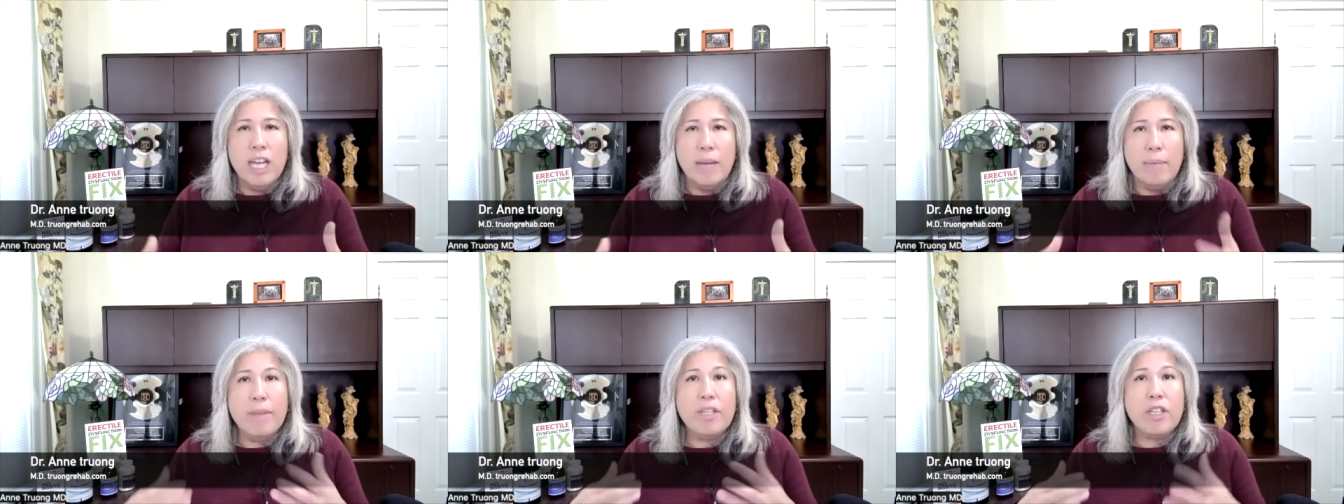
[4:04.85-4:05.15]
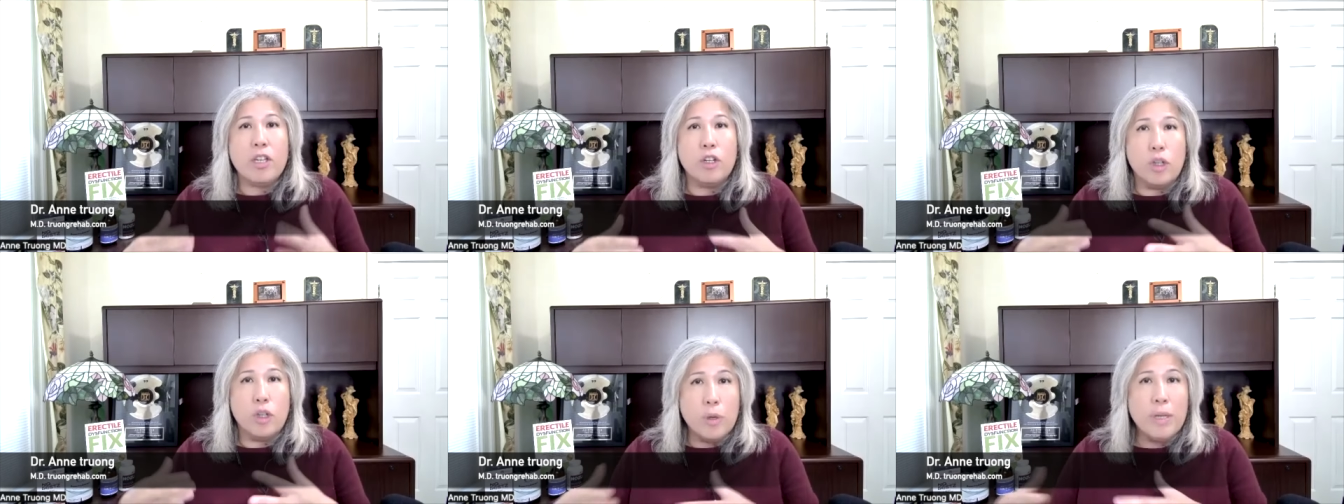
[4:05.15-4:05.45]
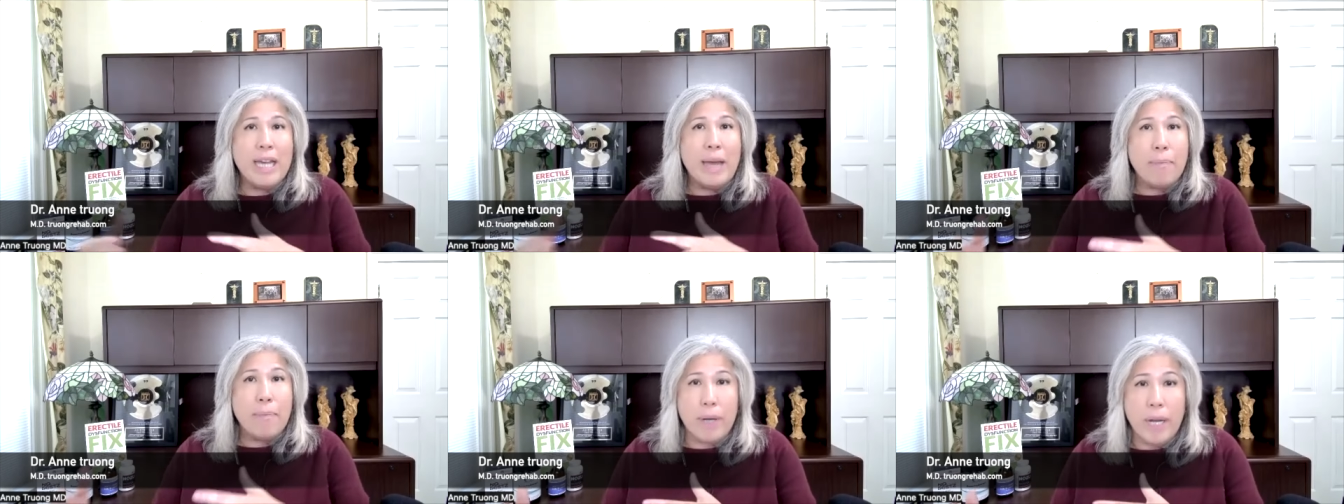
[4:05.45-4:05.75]
I mean, you do
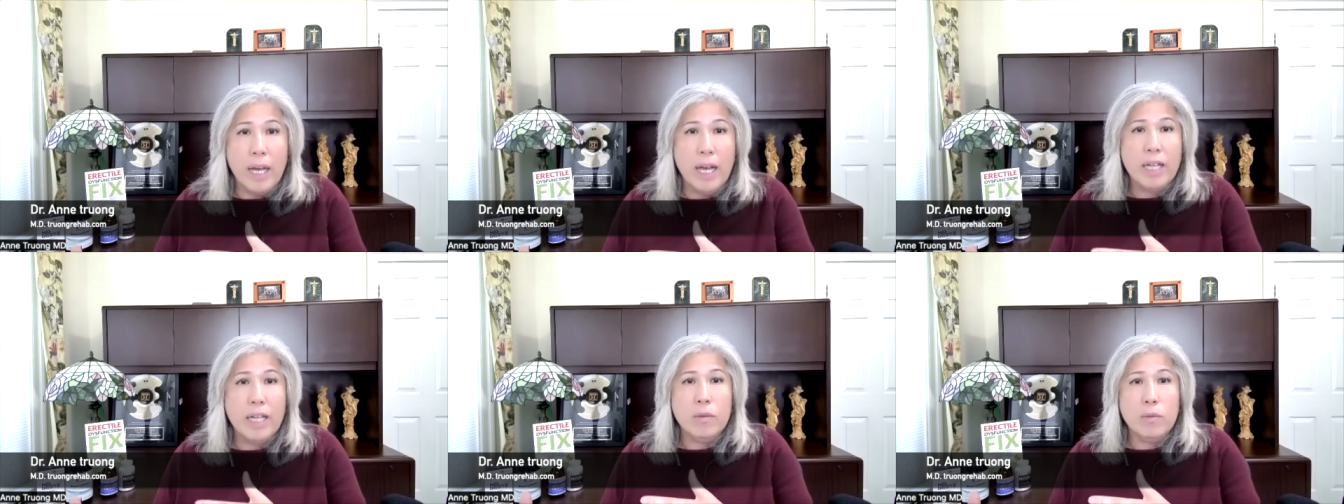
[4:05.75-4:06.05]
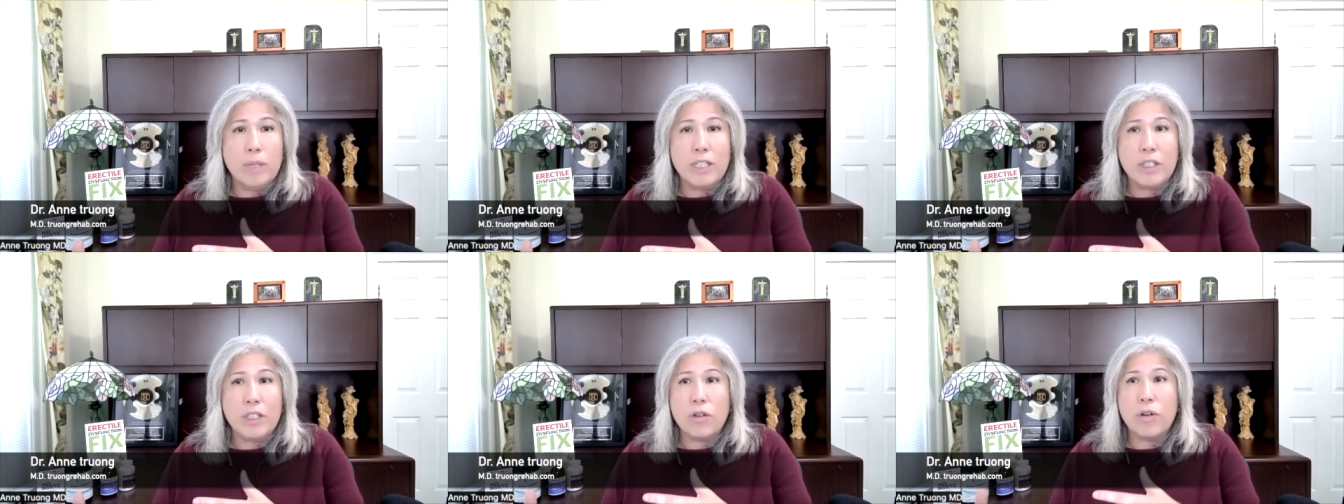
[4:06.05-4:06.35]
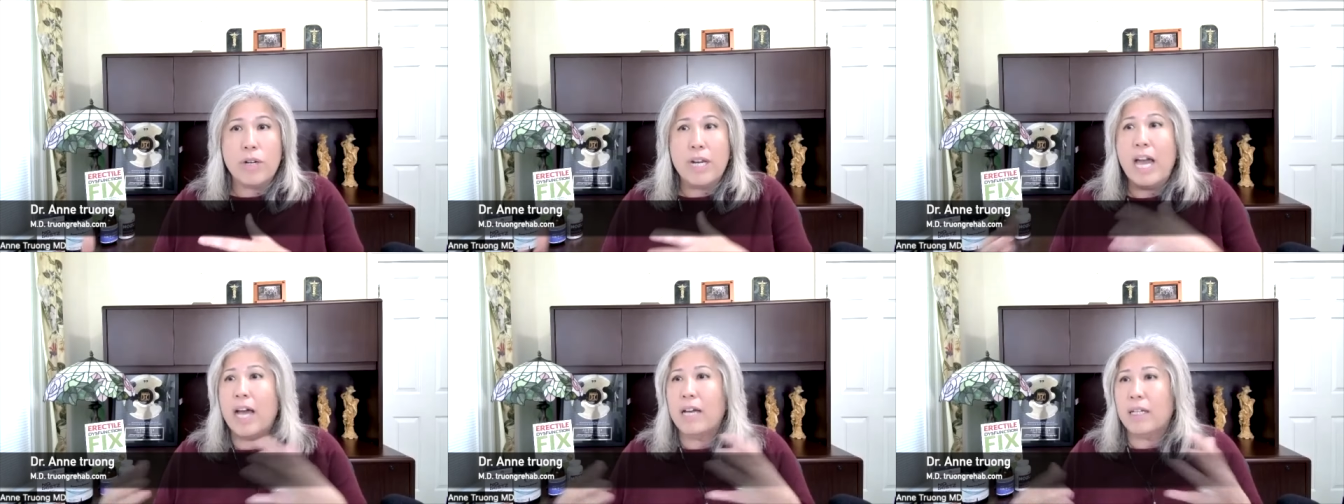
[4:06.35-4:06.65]
get mm-hmm. blood when you're
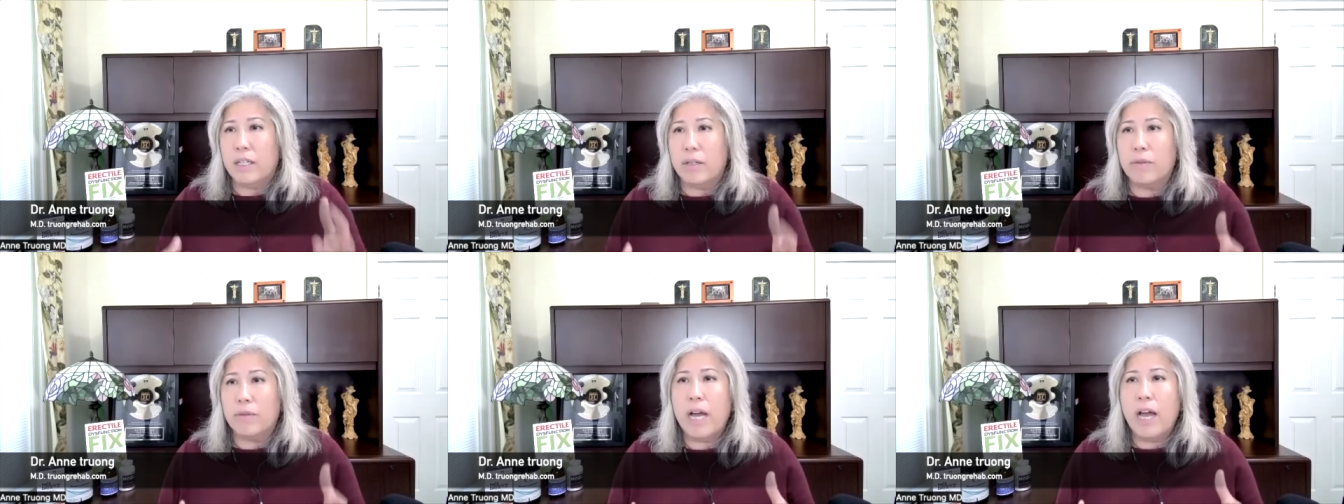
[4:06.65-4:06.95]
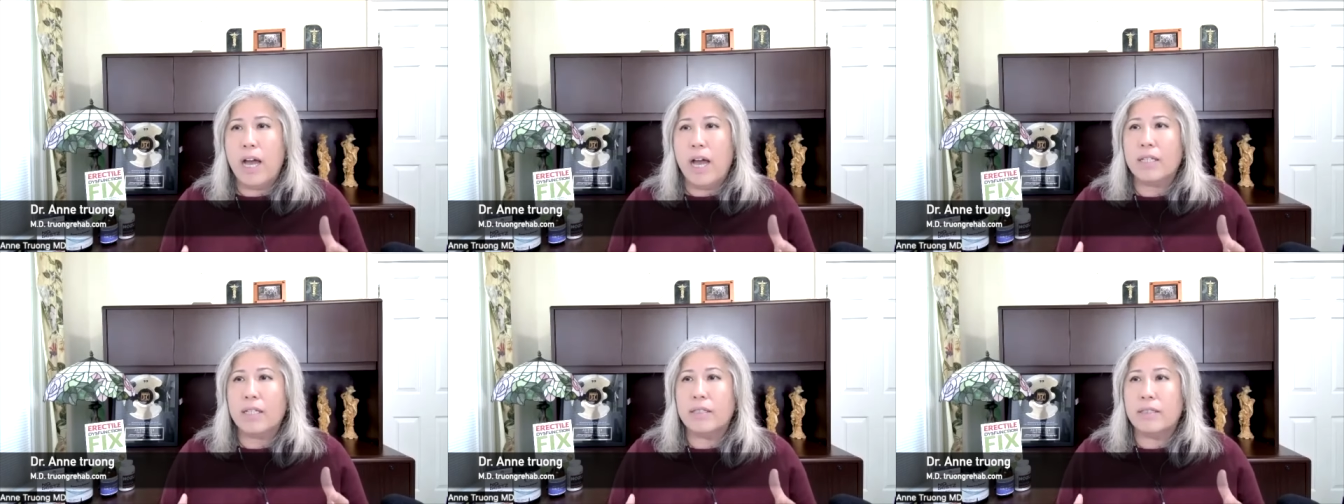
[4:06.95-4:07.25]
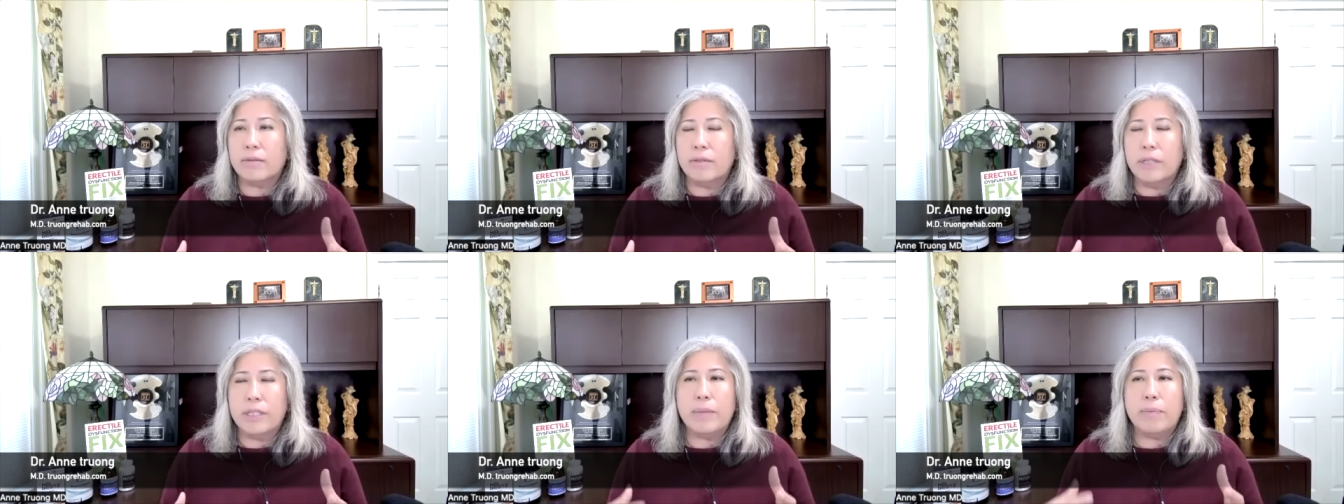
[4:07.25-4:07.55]
not
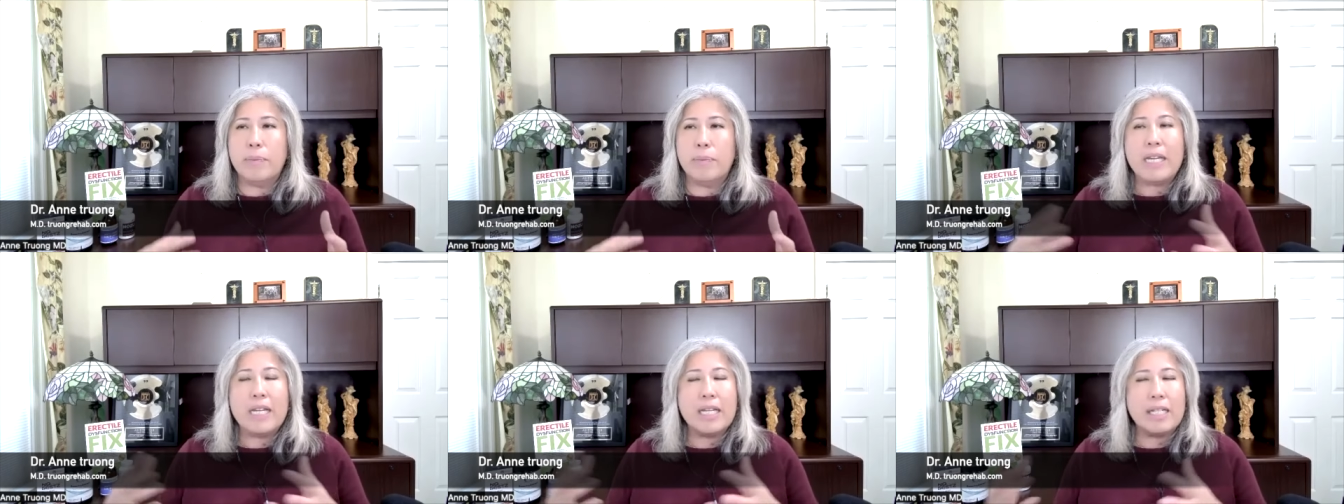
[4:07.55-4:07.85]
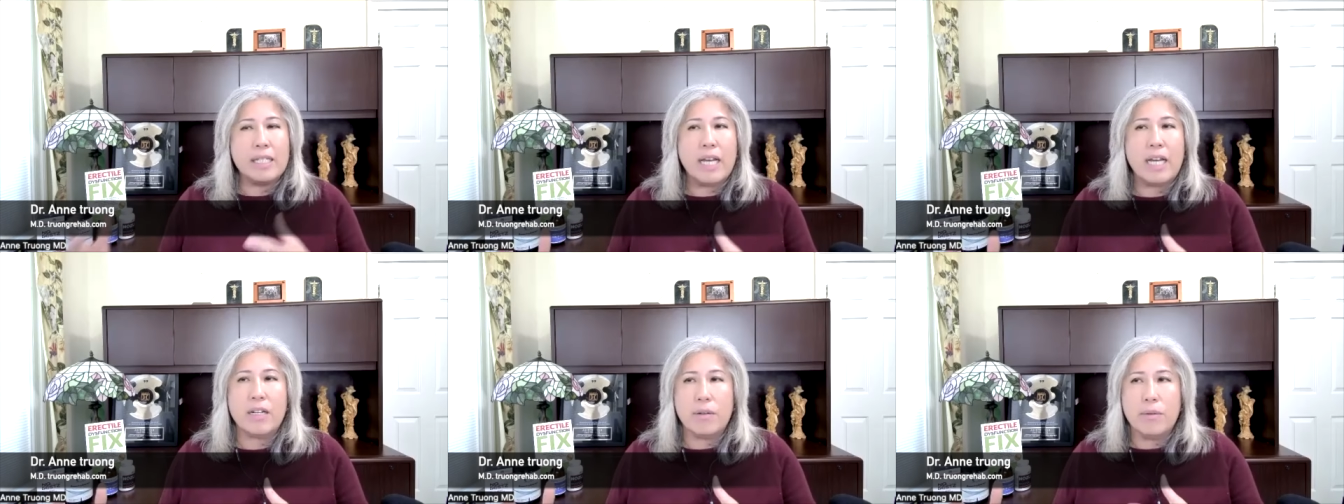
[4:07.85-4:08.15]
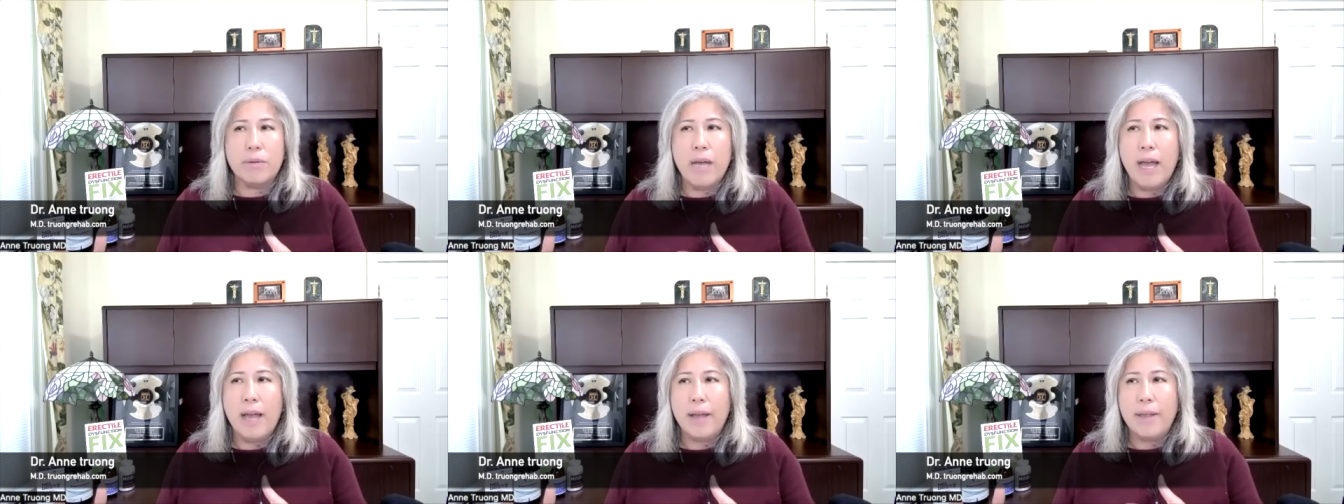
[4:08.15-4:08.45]
erect, when the penis not
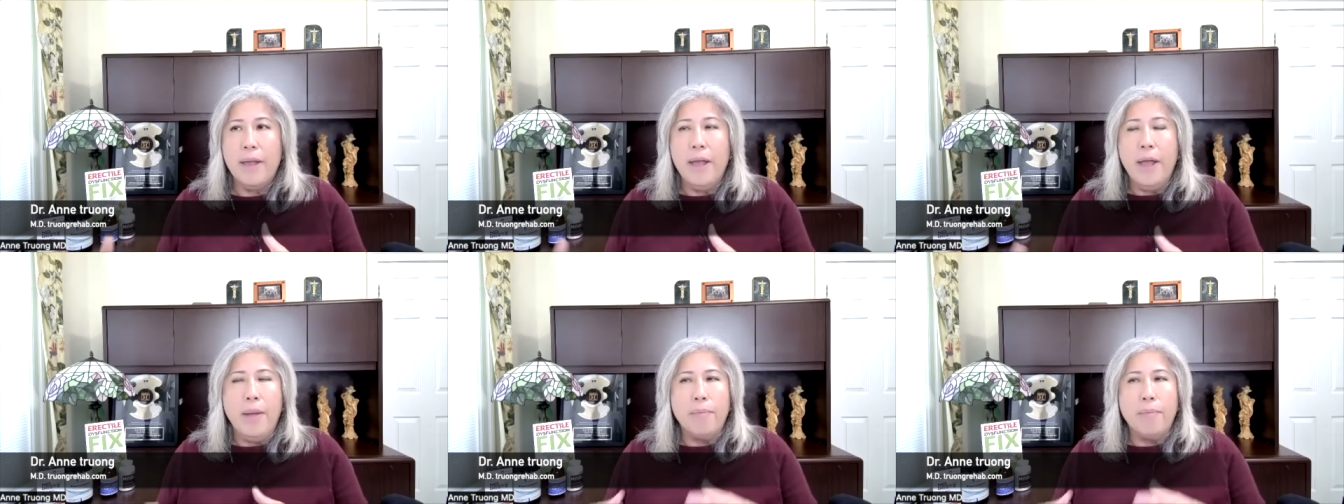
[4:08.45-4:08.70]
erect,